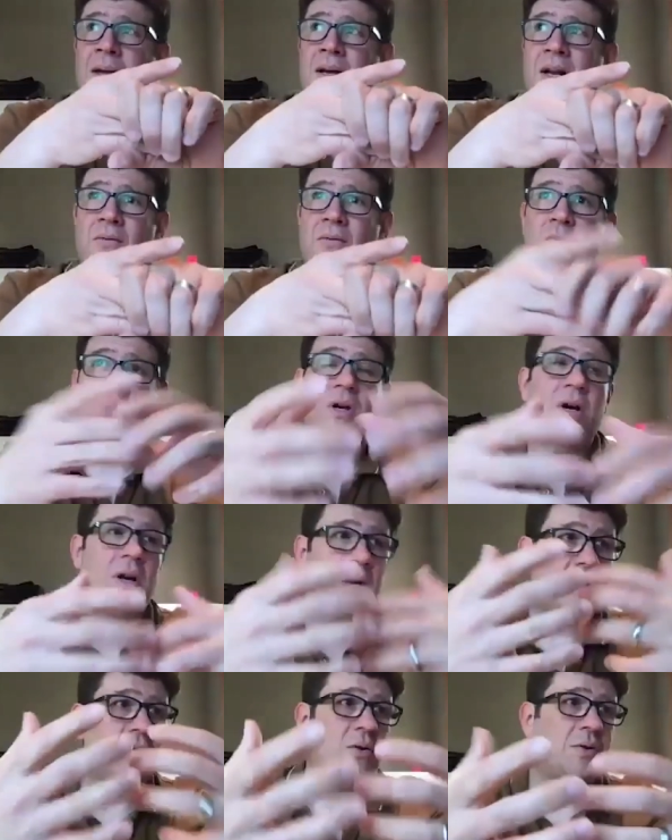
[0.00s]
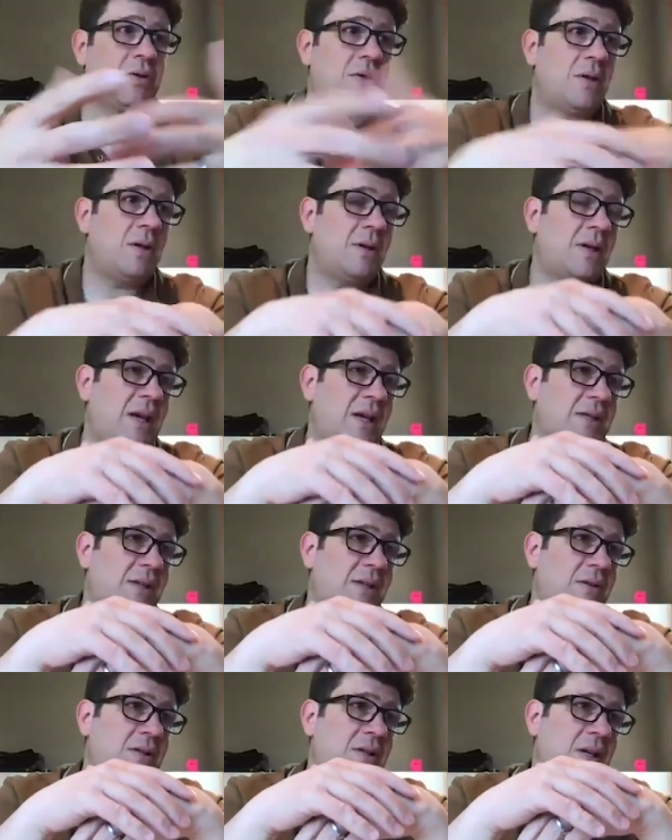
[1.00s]
kind of all the kind of costs that get
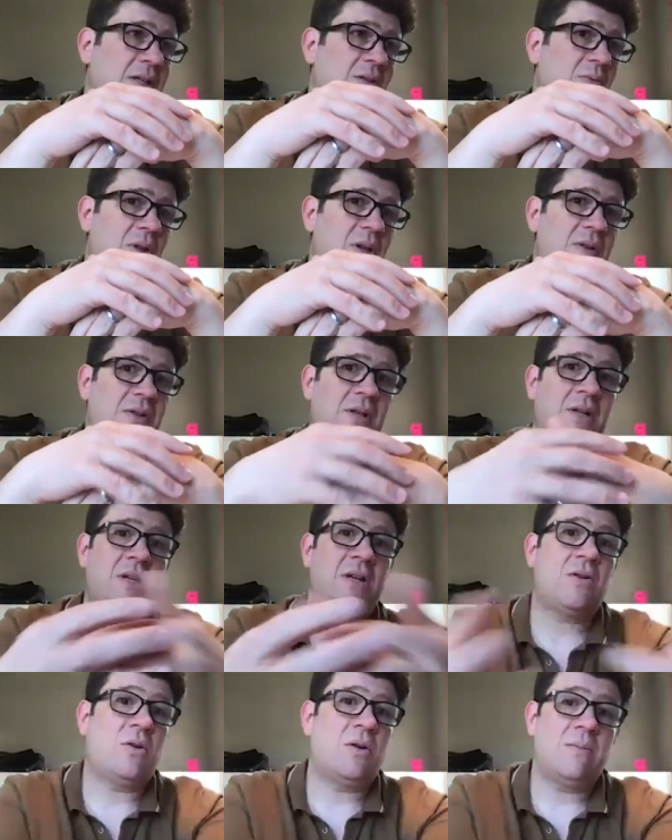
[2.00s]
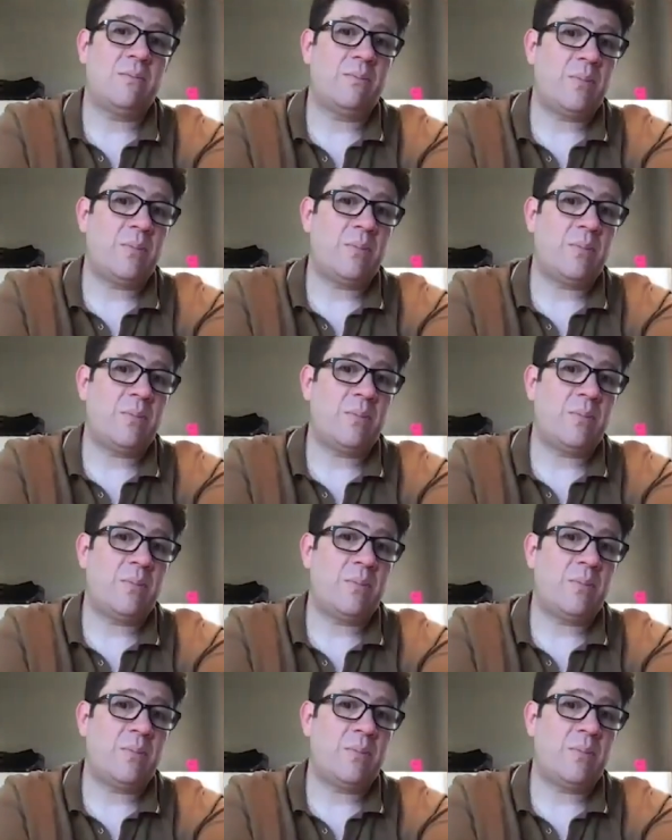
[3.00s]
associated with it have suddenly got